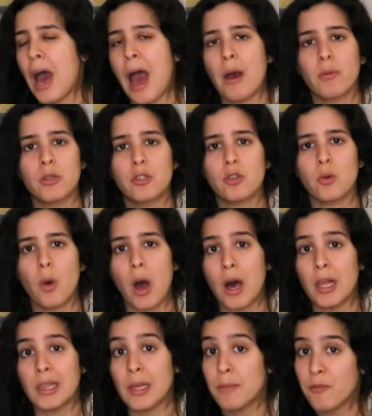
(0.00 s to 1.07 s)
I would do
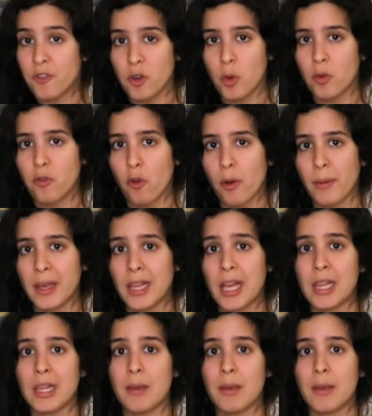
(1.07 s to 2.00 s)
a lymph node formula.